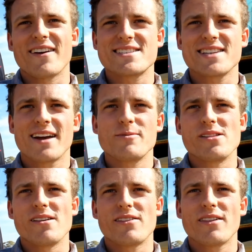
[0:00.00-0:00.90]
They started
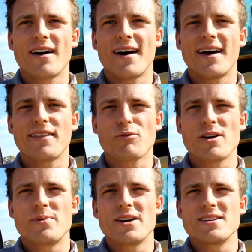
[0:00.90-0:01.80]
with a, a
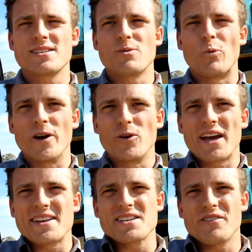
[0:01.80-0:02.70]
three-piece wheeled
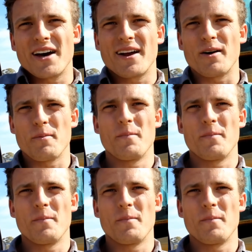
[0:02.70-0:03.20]
excavator